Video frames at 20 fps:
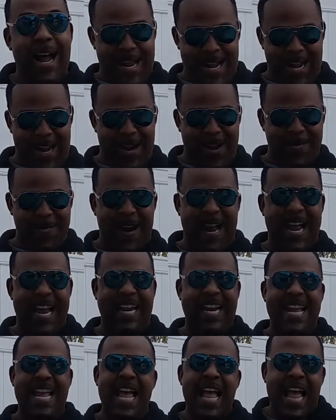All right,
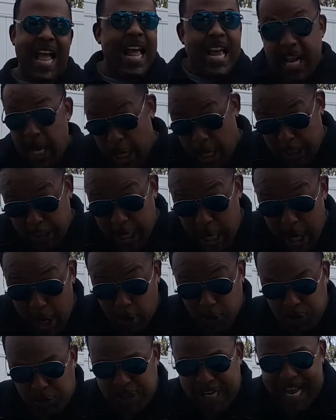
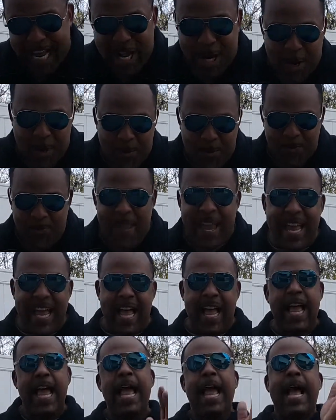adults, I hope.
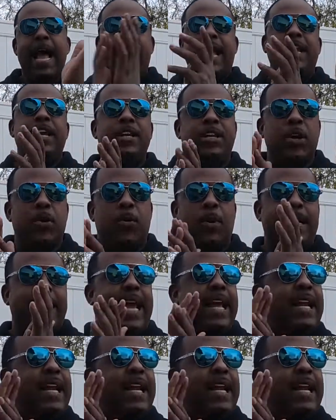How you doing